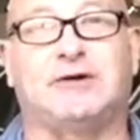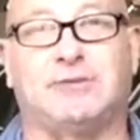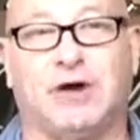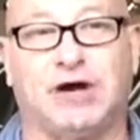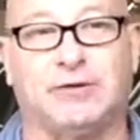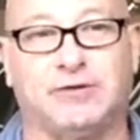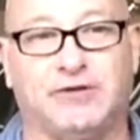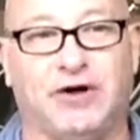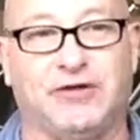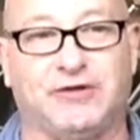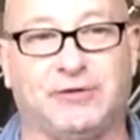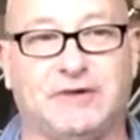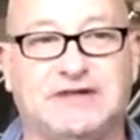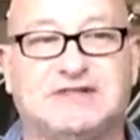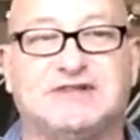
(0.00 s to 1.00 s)
mark with all their
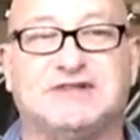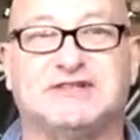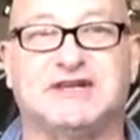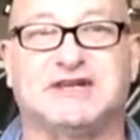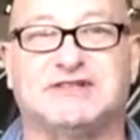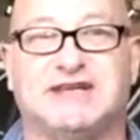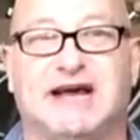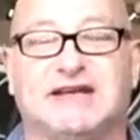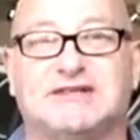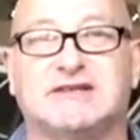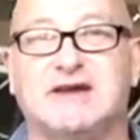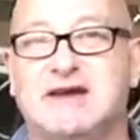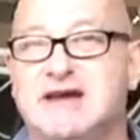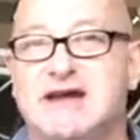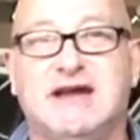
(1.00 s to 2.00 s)
recent success.
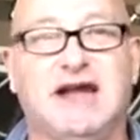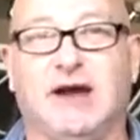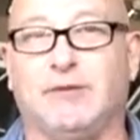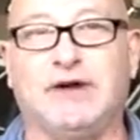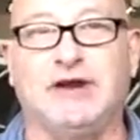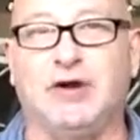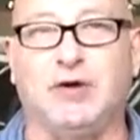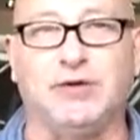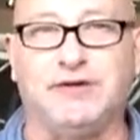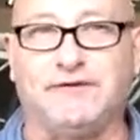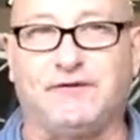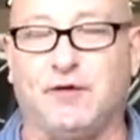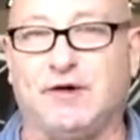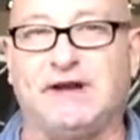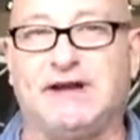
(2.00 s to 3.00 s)
And we know the
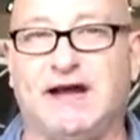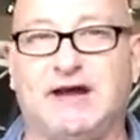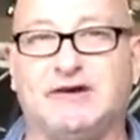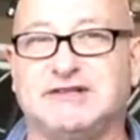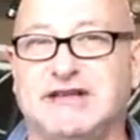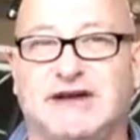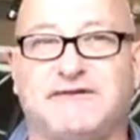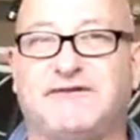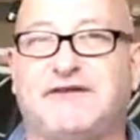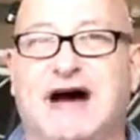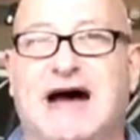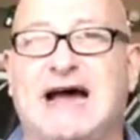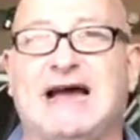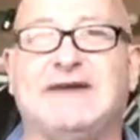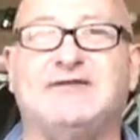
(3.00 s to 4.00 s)
49ers have
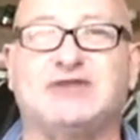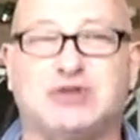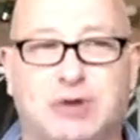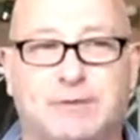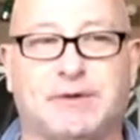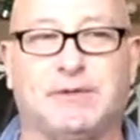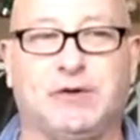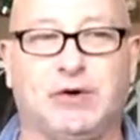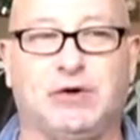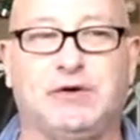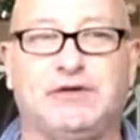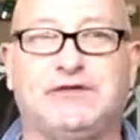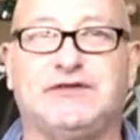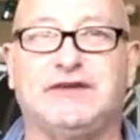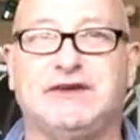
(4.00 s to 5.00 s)
5 Super Bowls